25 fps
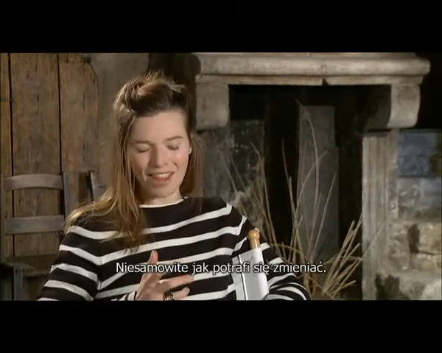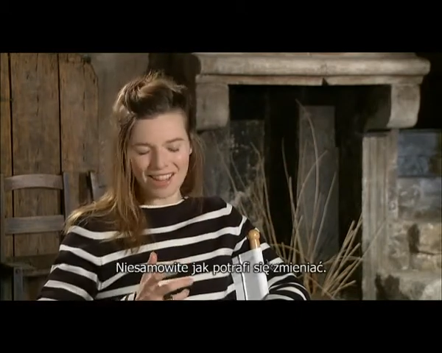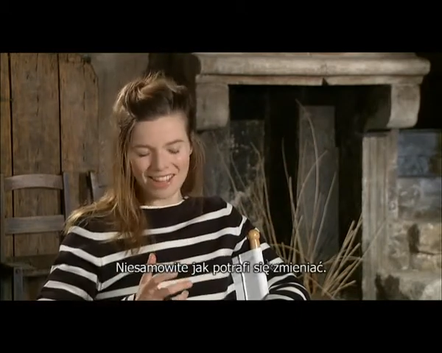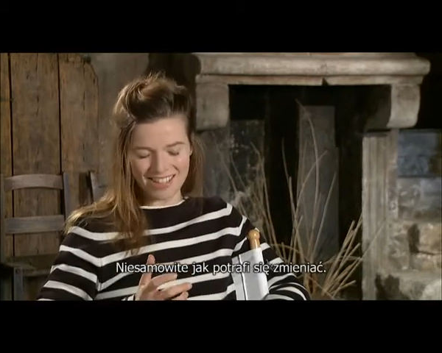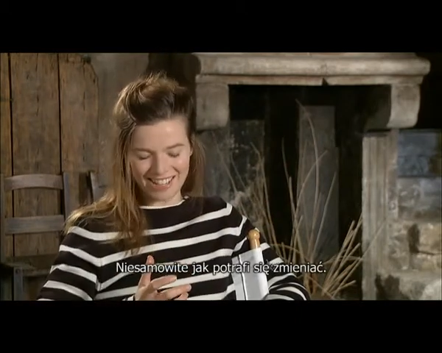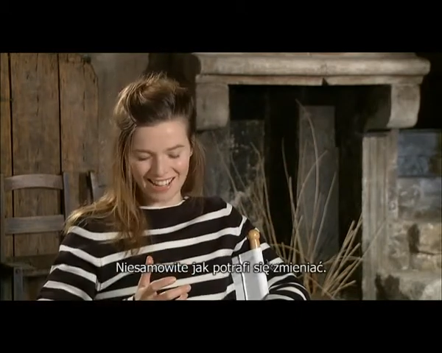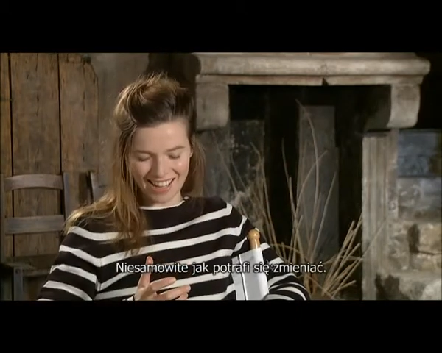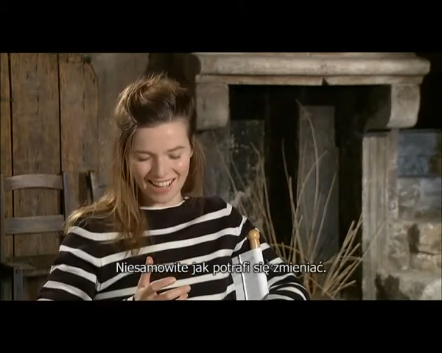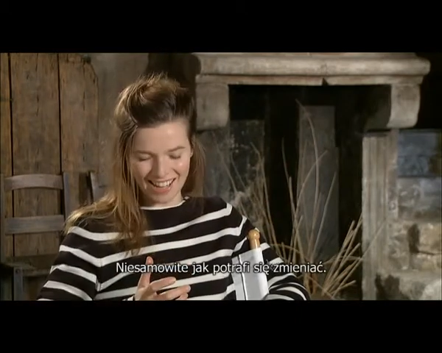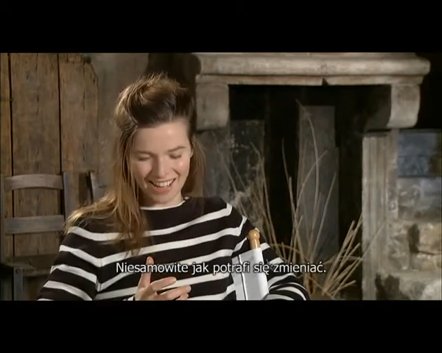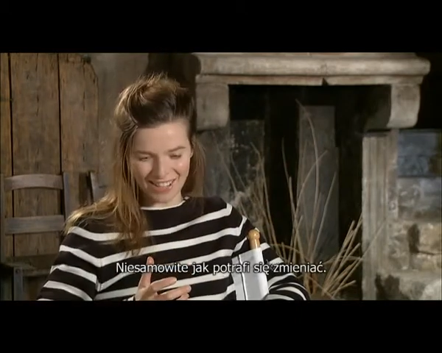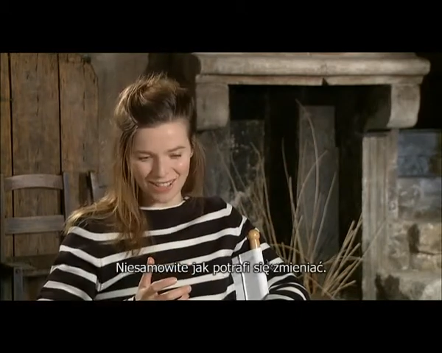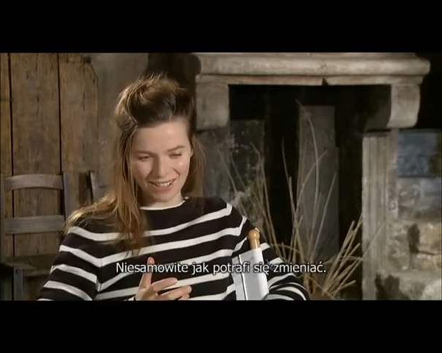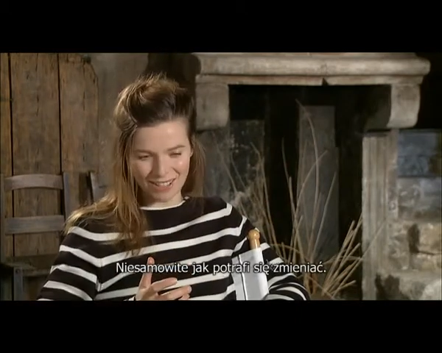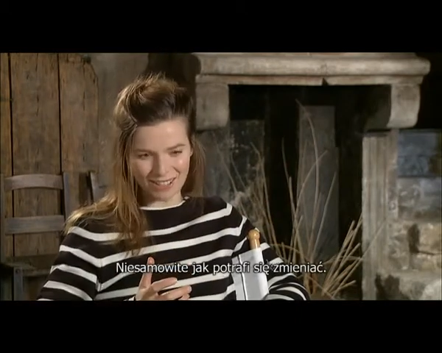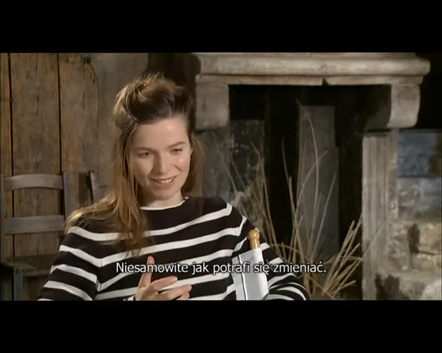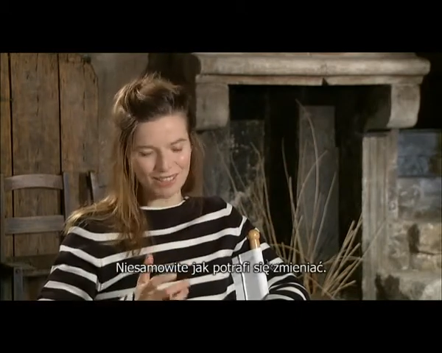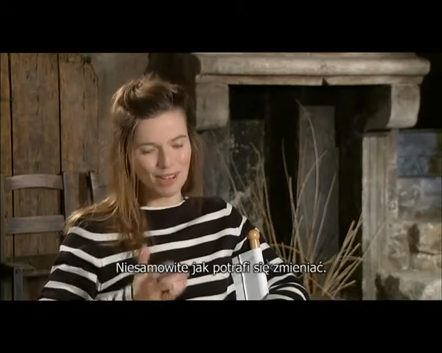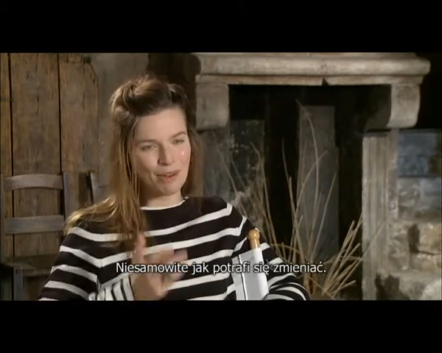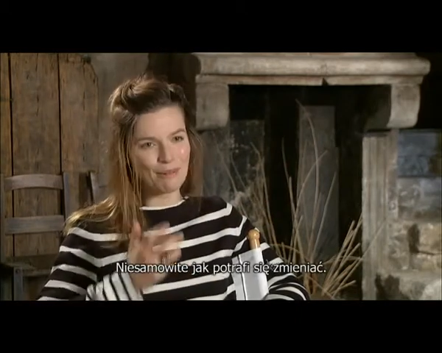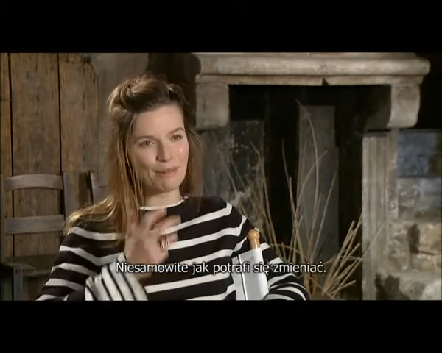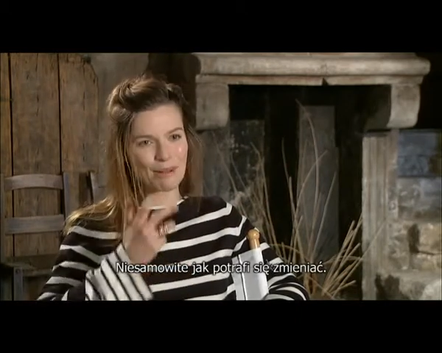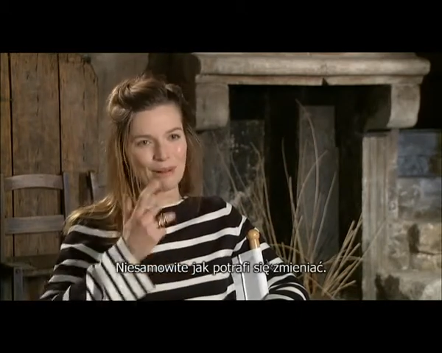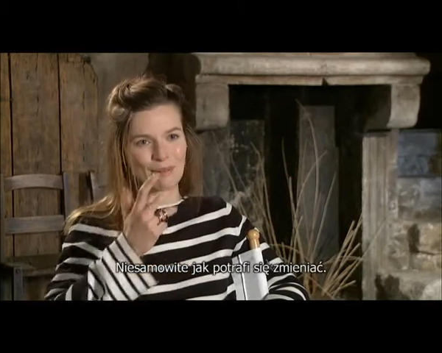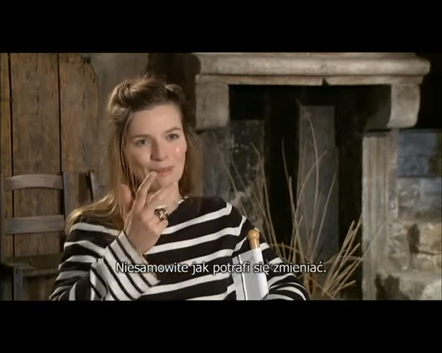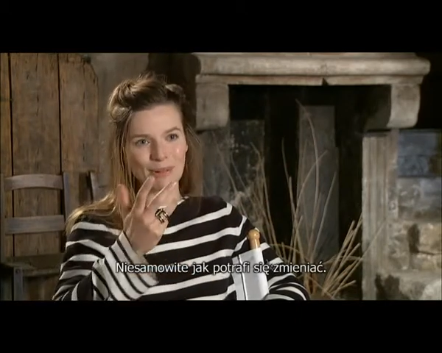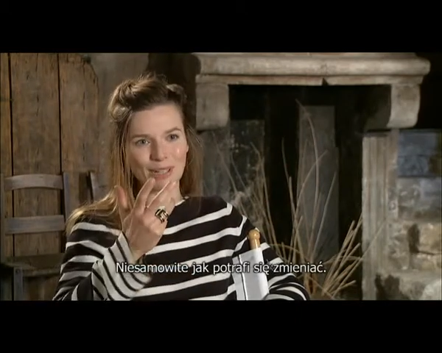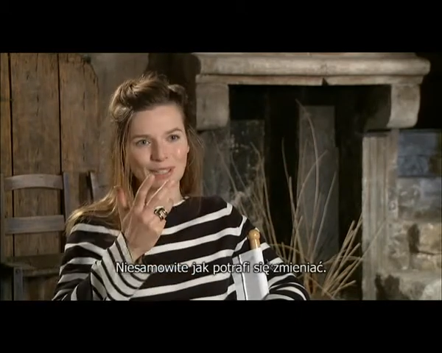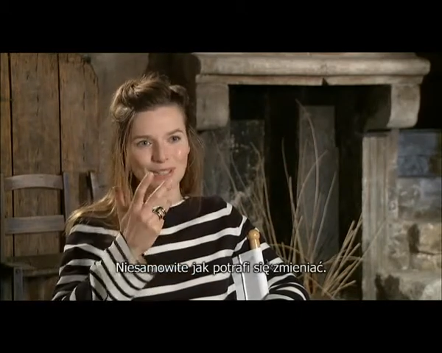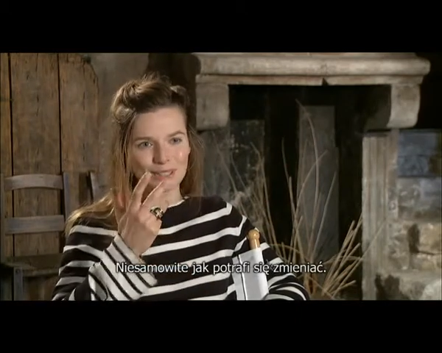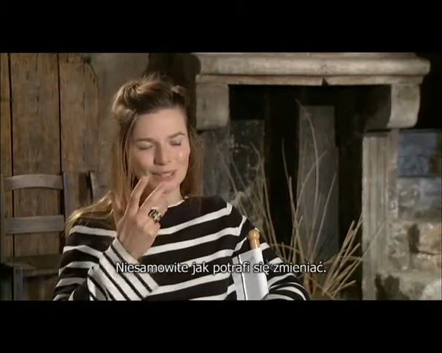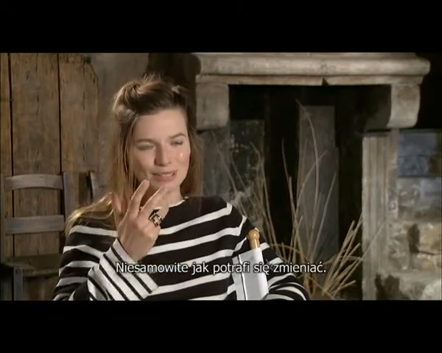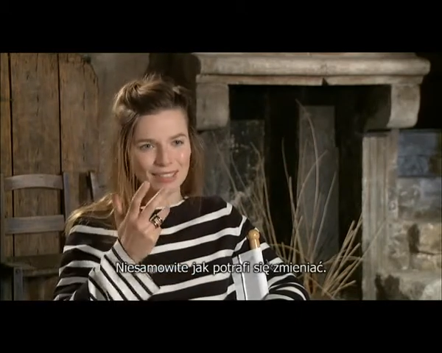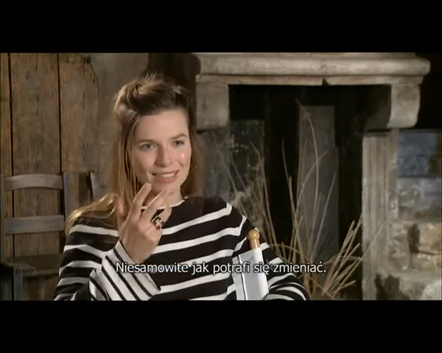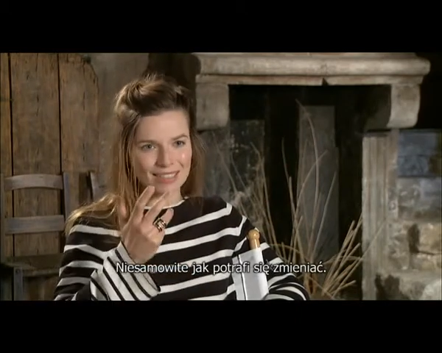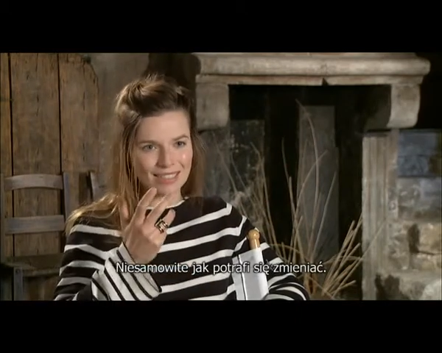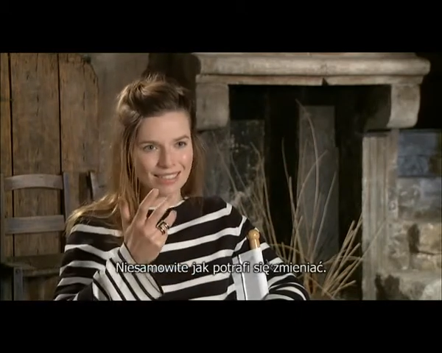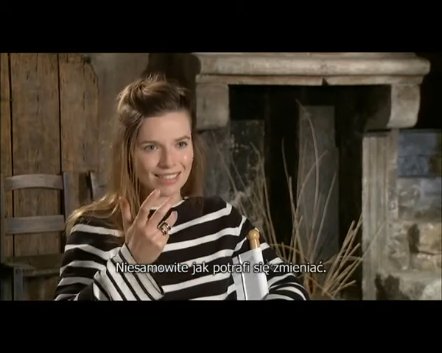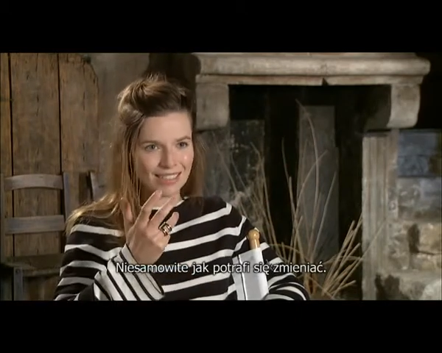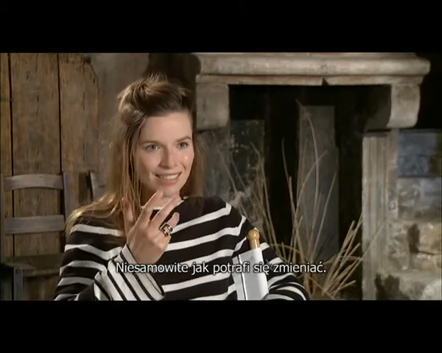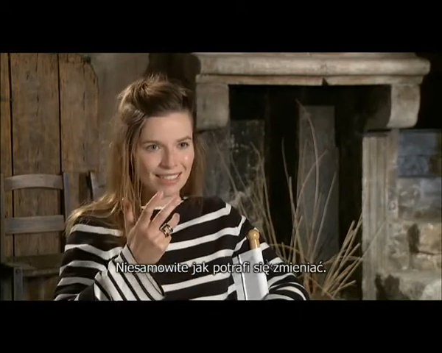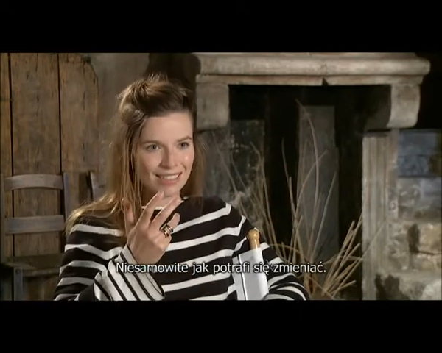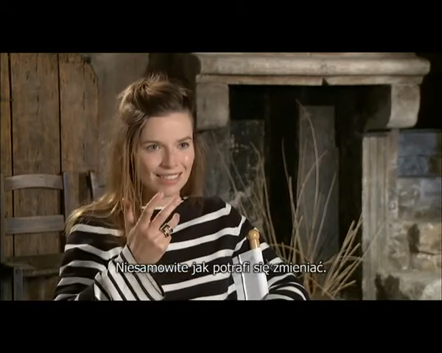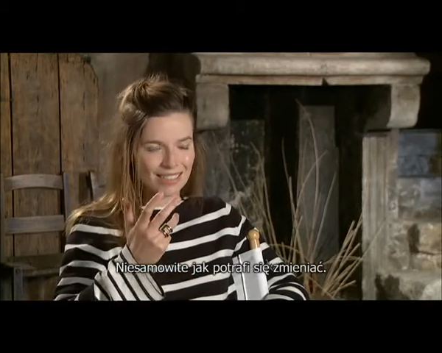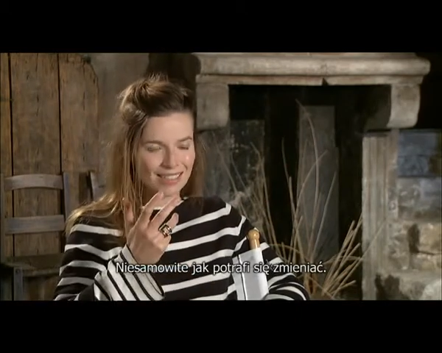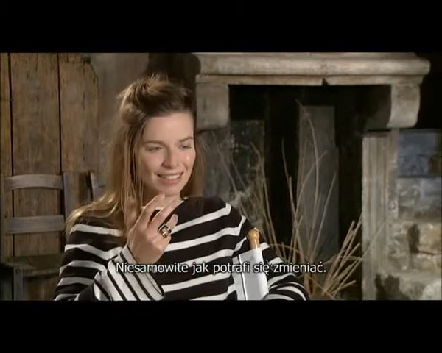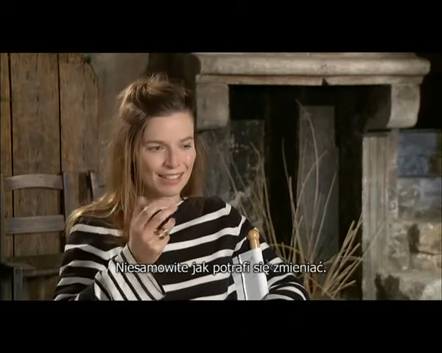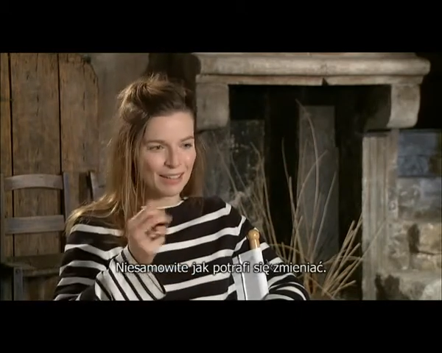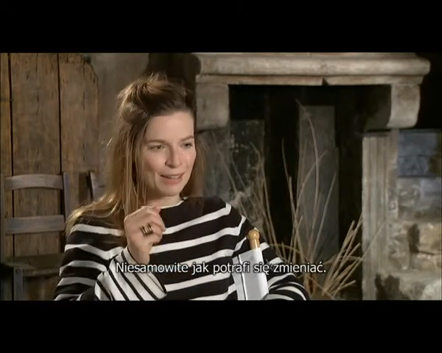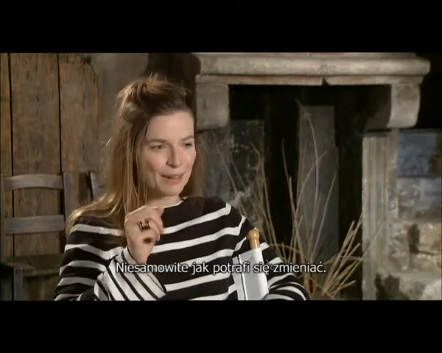face here also when we're doing a
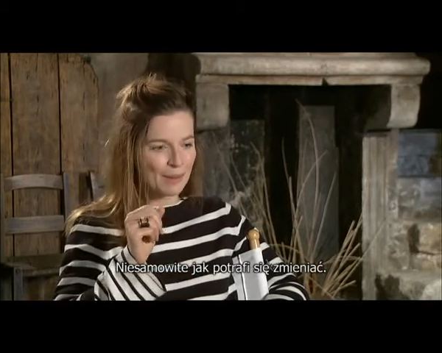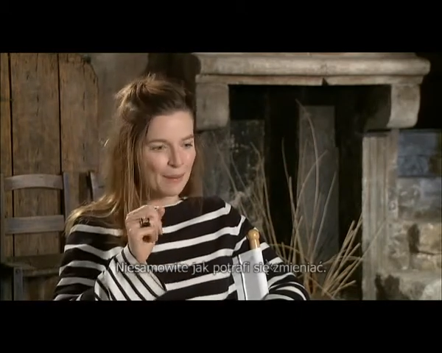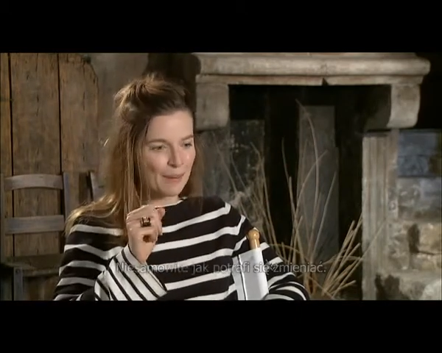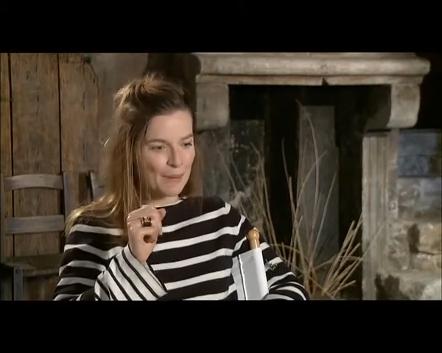scene,